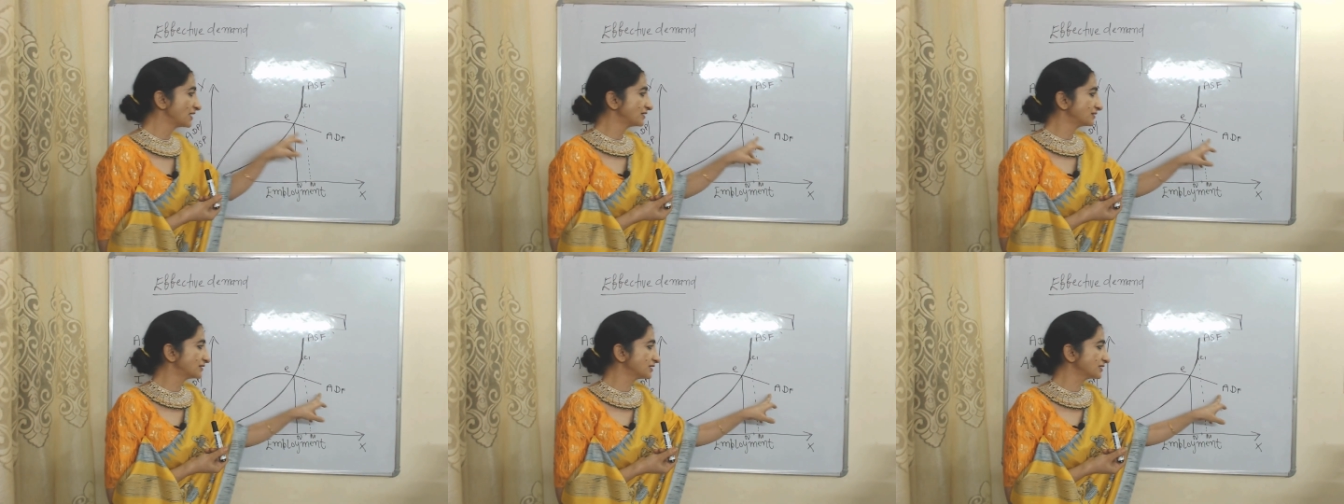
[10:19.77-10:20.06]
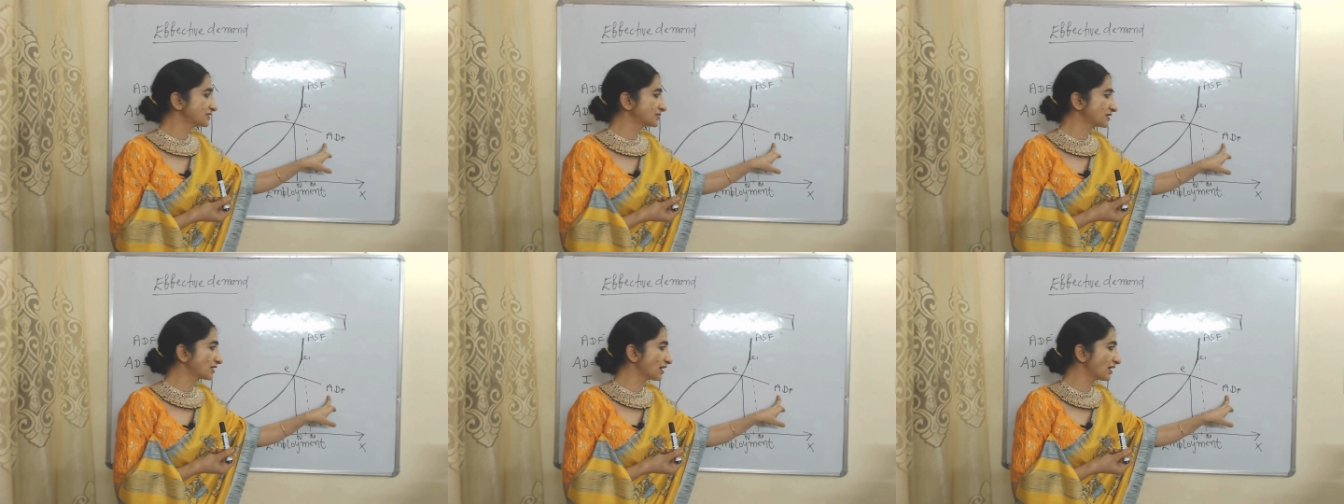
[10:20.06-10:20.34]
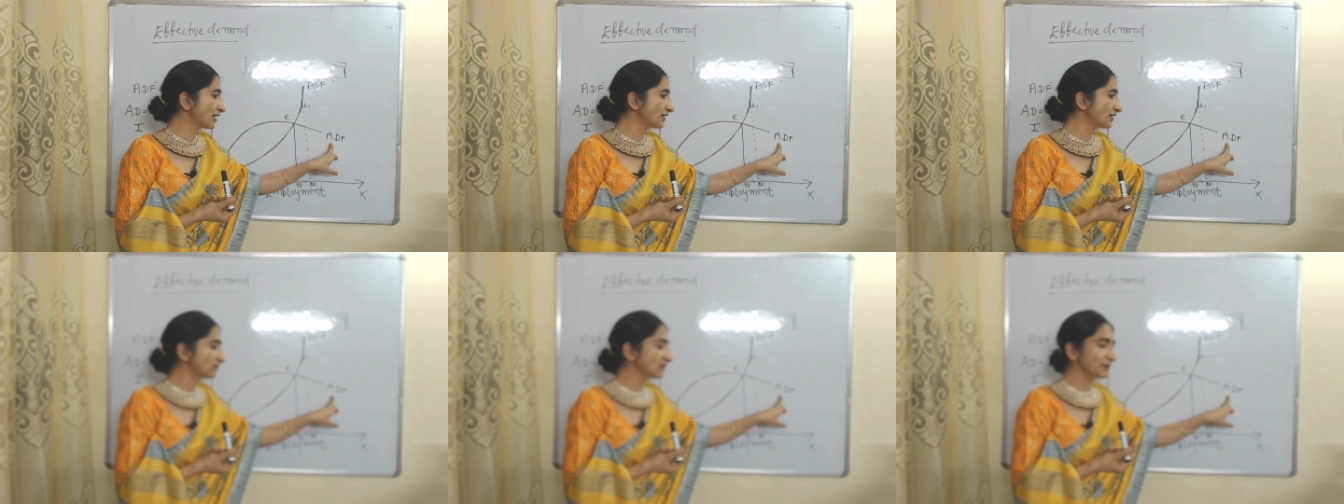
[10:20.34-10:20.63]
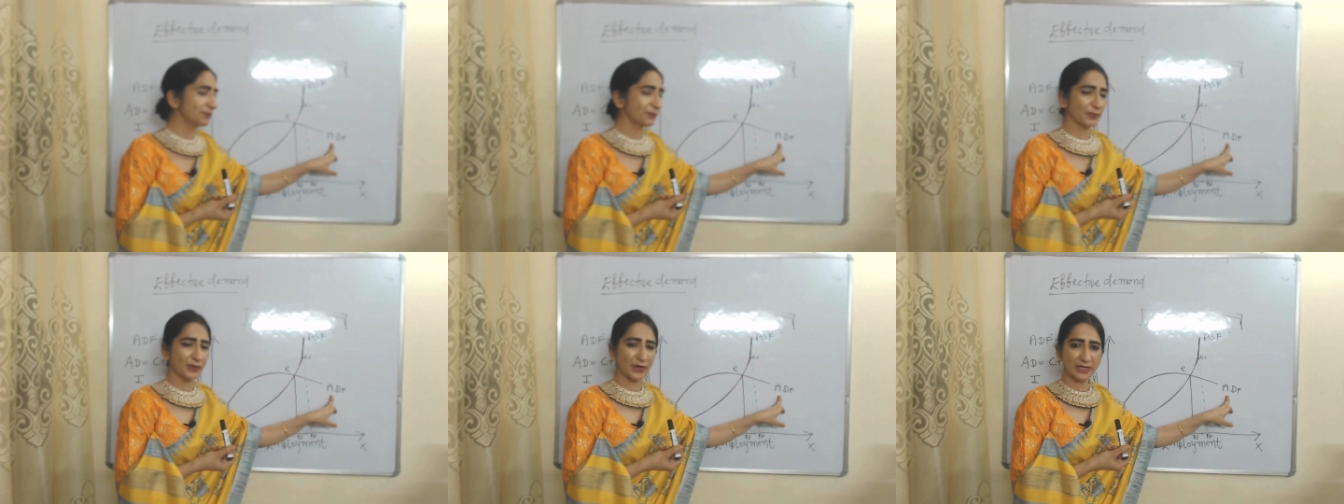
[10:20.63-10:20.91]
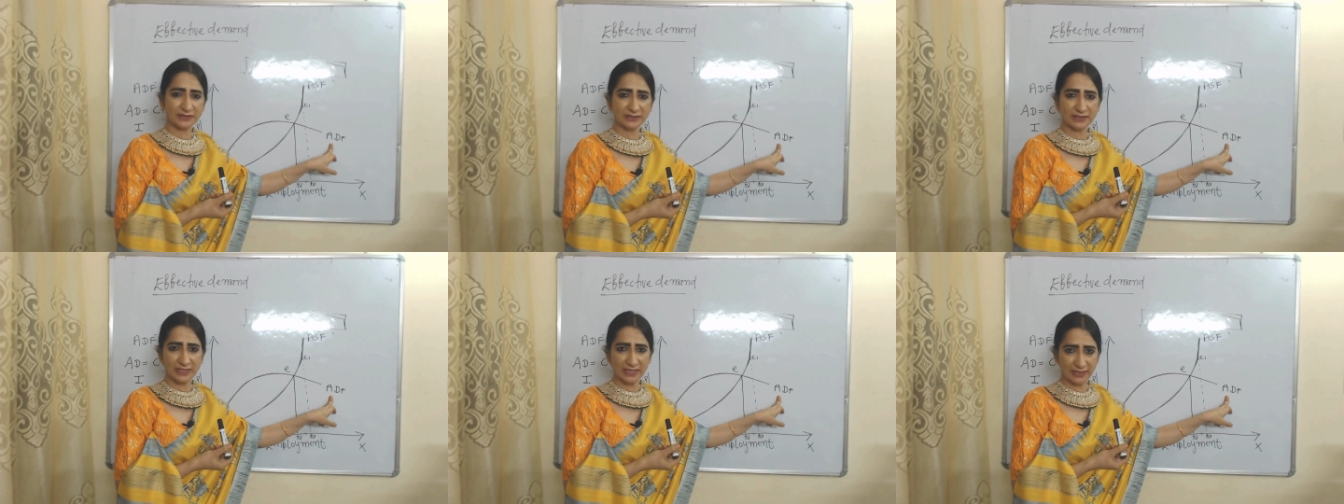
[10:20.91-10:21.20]
This curve
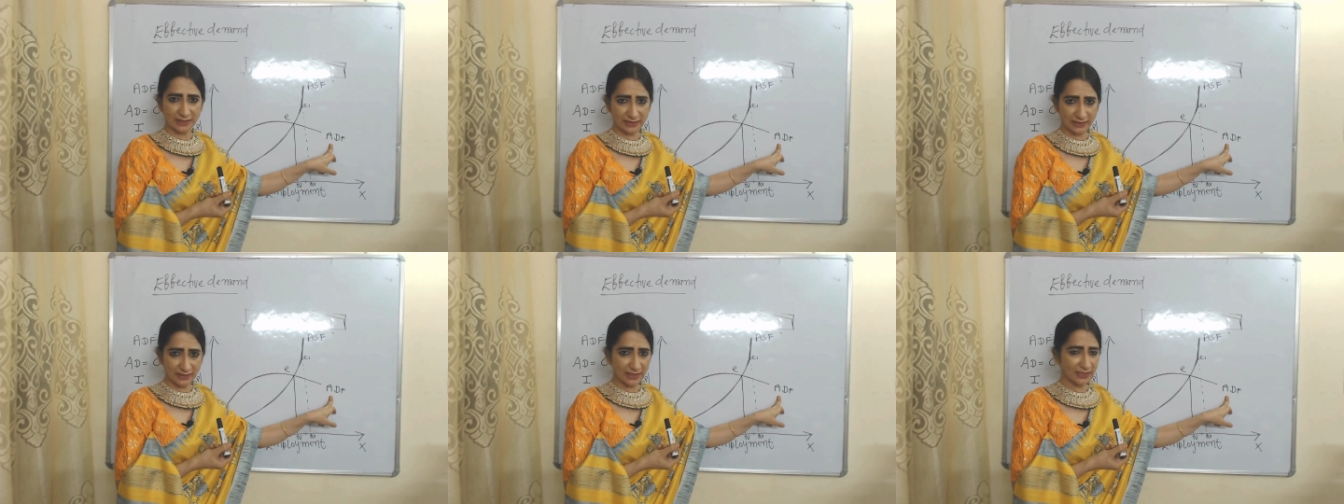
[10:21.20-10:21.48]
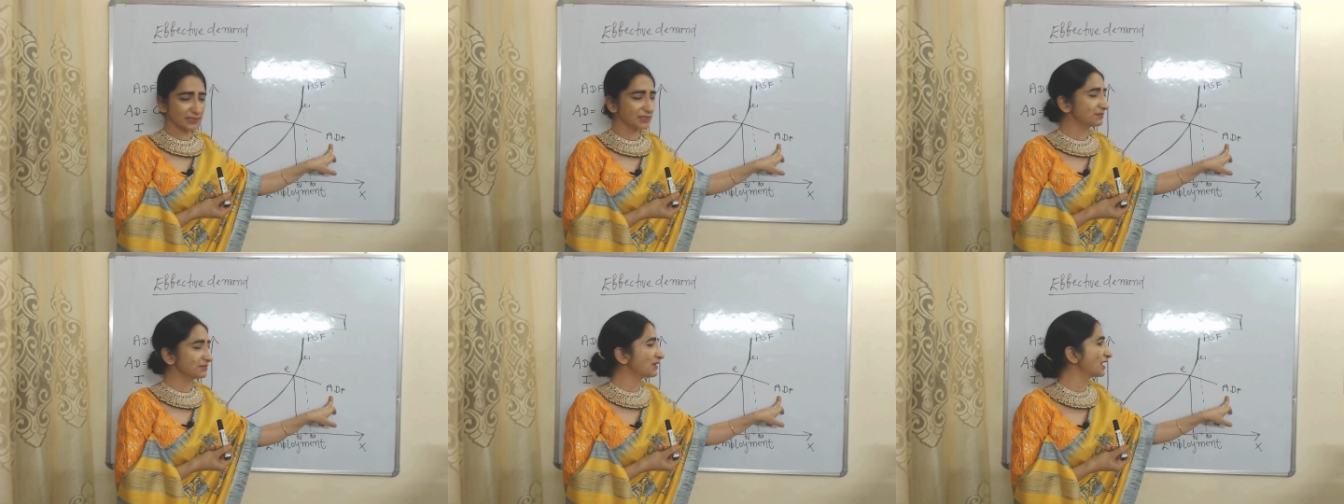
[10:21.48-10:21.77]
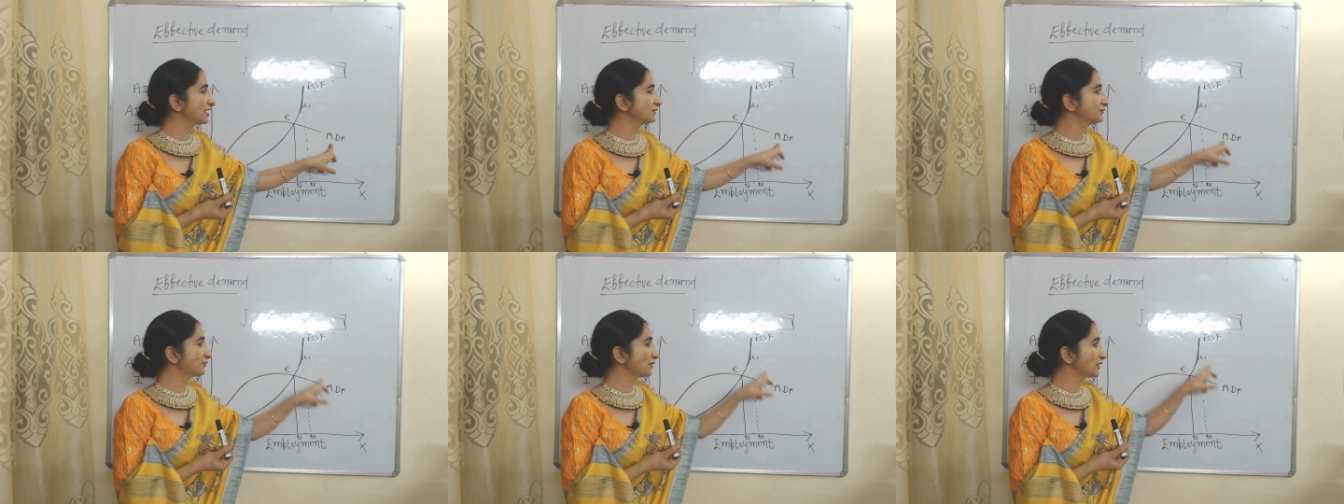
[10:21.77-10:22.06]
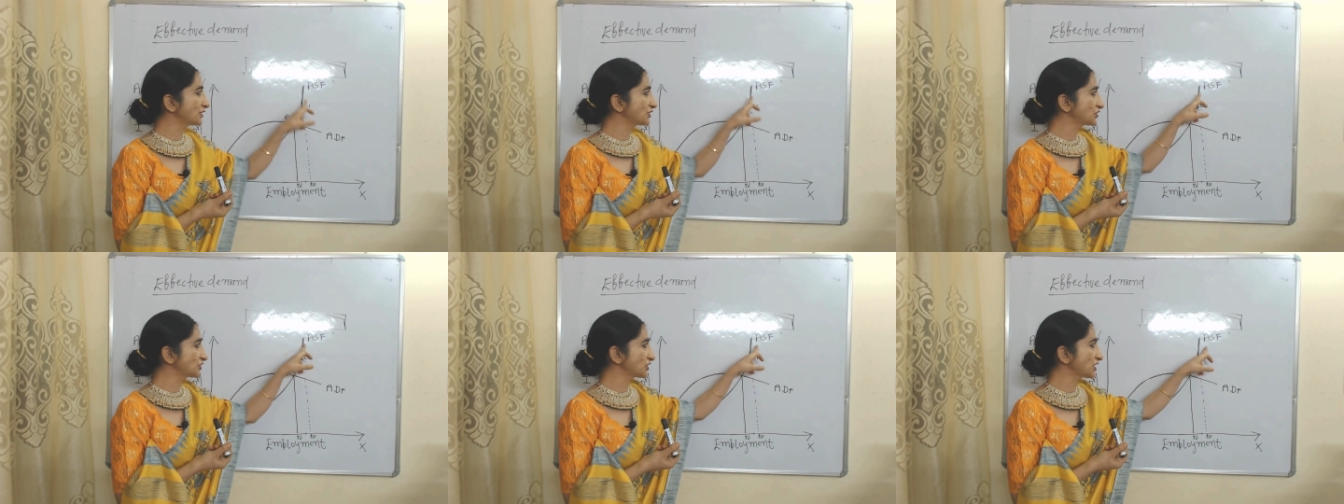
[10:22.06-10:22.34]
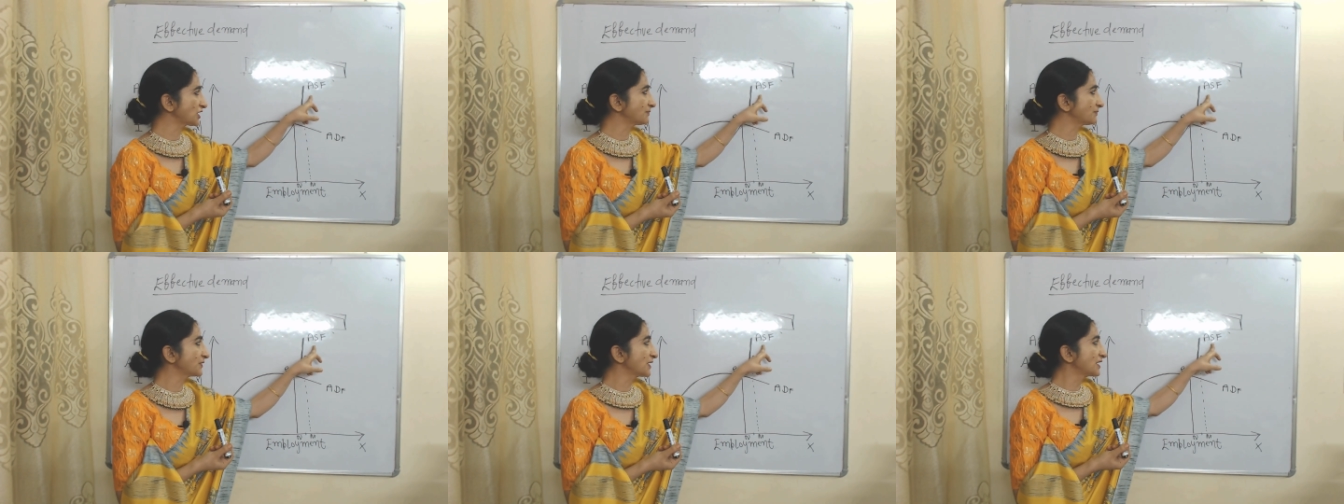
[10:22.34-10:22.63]
represents aggregate demand
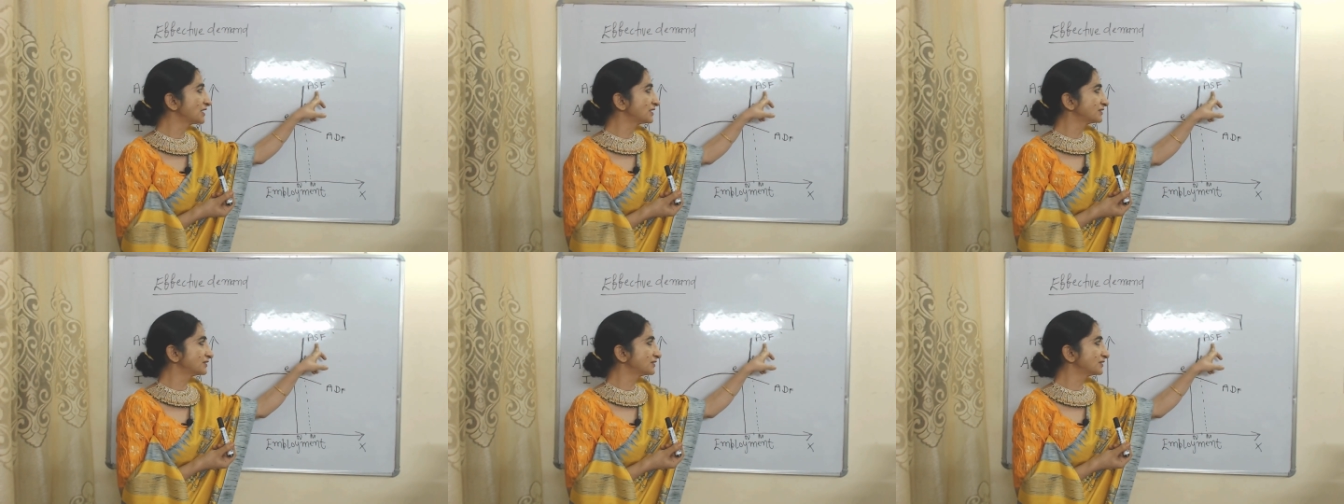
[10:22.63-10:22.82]
function,